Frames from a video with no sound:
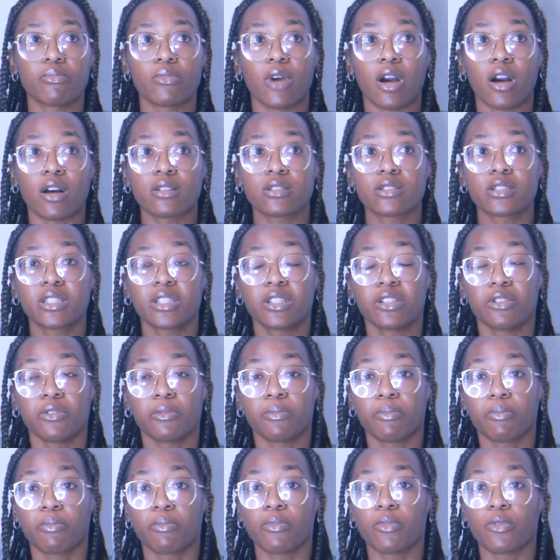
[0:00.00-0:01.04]
honestly
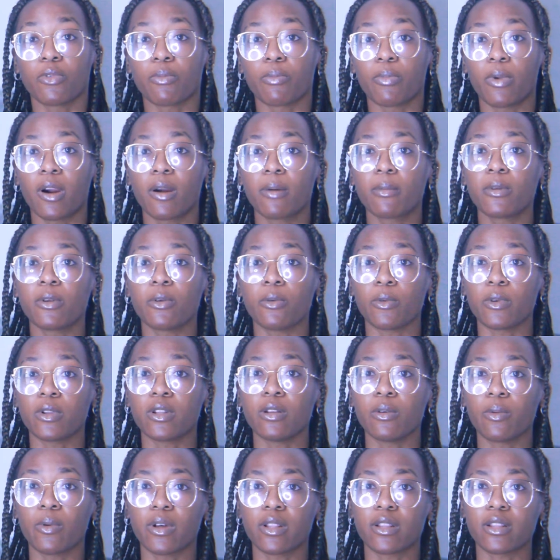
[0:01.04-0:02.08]
do probably
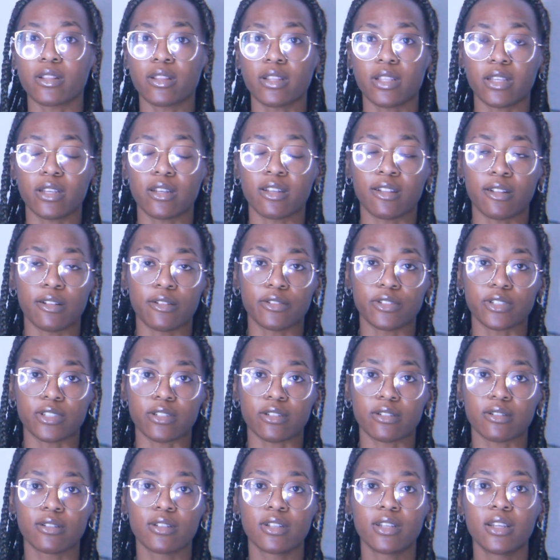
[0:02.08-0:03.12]
really well in the
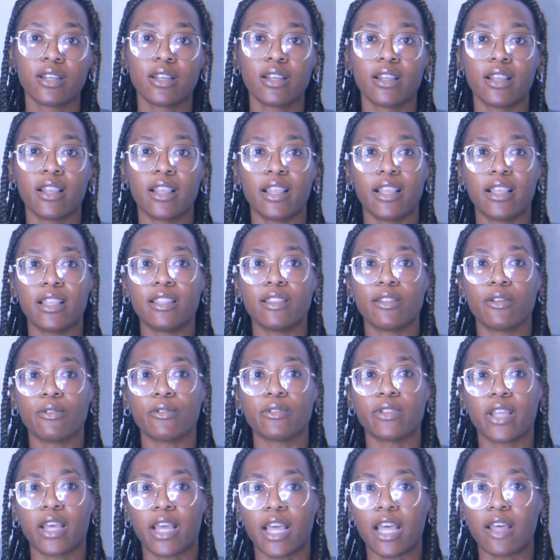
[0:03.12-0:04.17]
enclosure, and
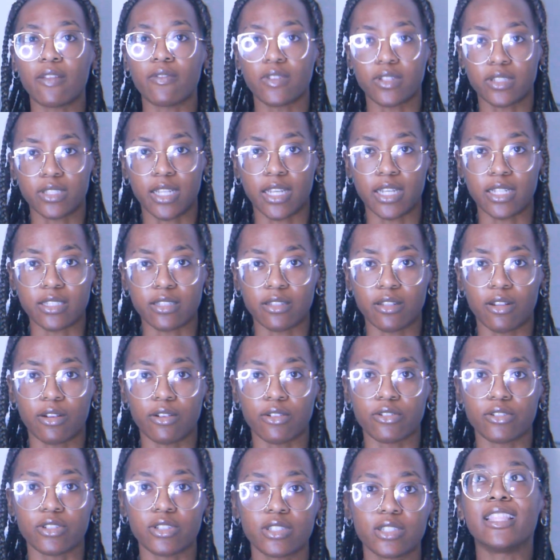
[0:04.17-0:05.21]
knowing that I have the size
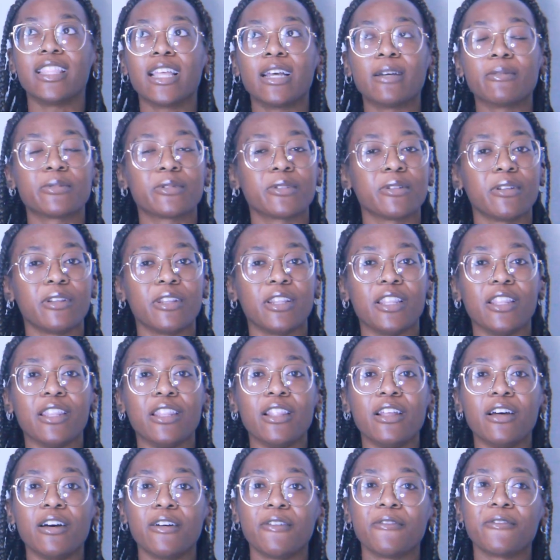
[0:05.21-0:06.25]
large. And I absolutely
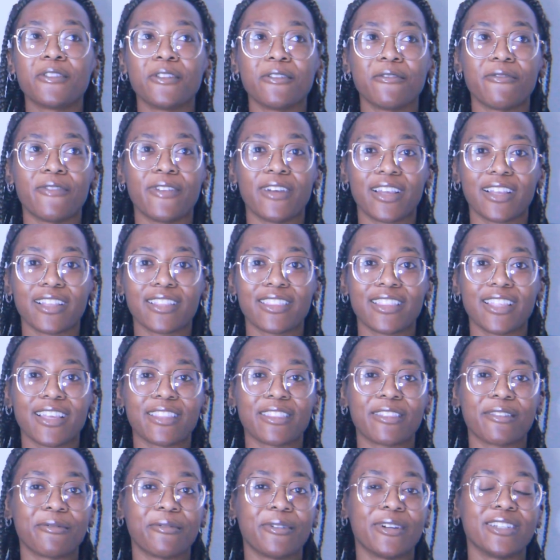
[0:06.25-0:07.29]
love the fact
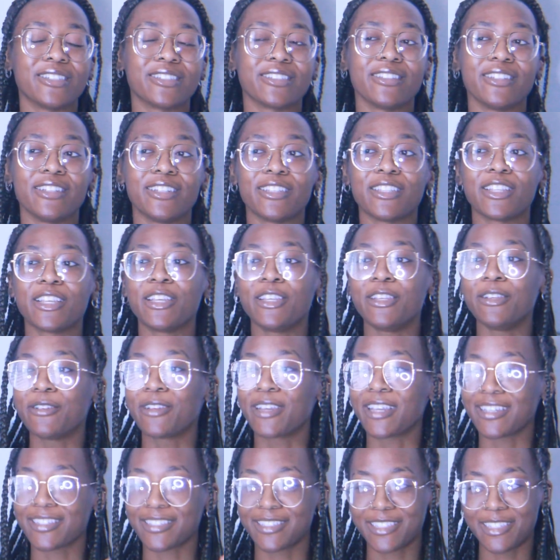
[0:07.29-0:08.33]
that the raised lid, you
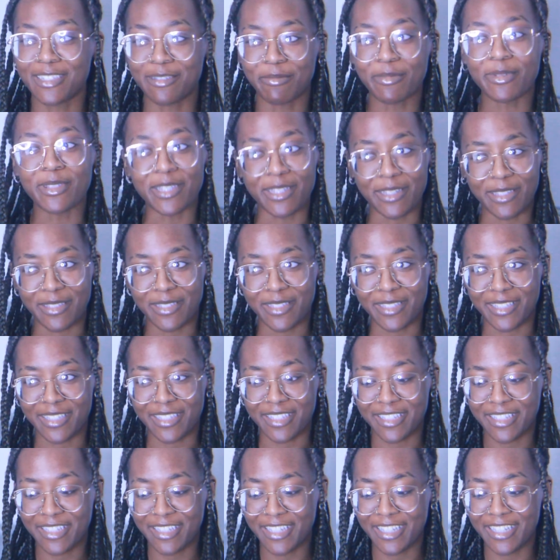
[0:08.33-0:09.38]
can't tell me
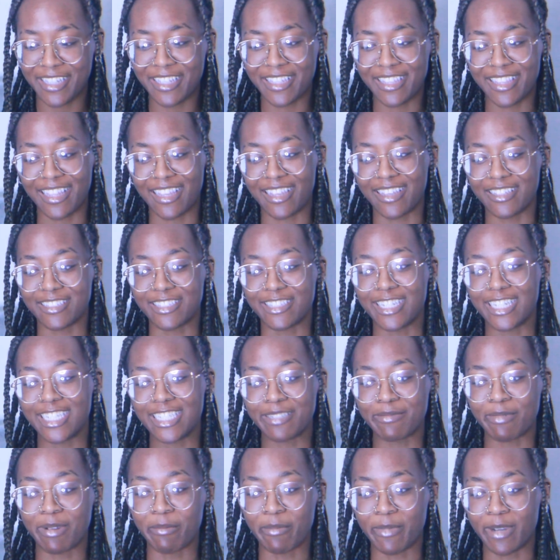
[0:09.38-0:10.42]
nothing that could
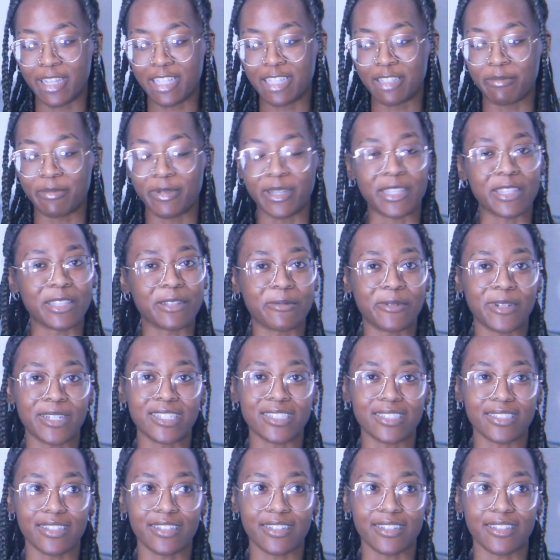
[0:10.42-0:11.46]
change my mind about the
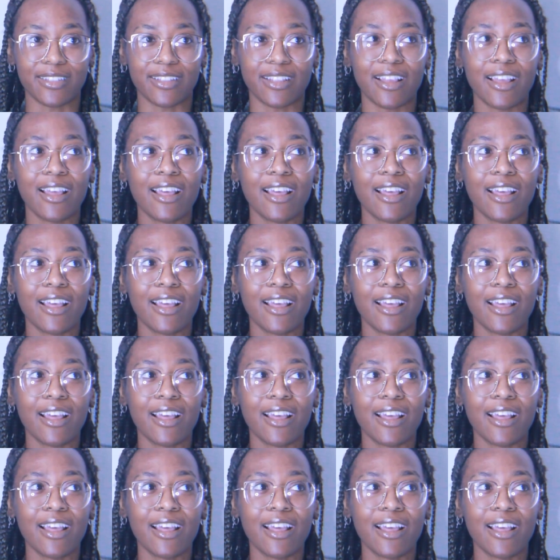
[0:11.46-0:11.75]
raised lid.